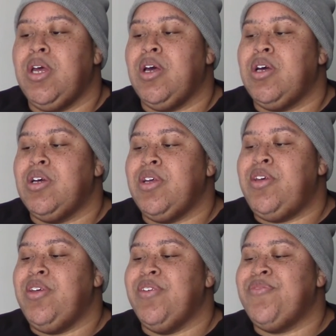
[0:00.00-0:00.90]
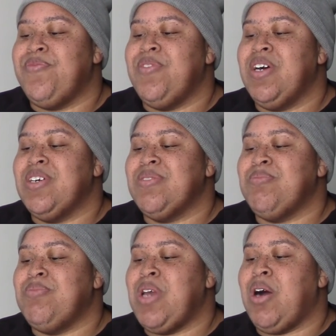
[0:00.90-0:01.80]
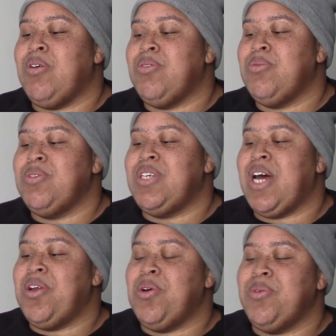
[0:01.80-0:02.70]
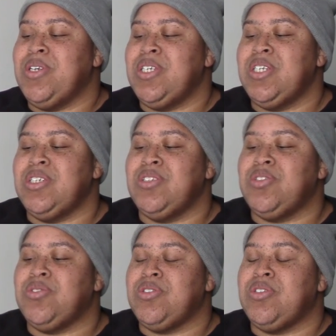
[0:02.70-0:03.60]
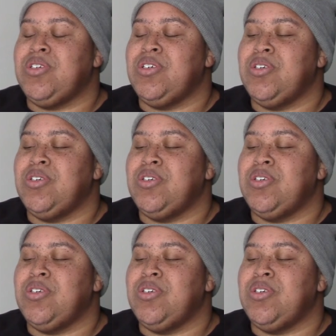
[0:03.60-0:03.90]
If y'all would not know what it is or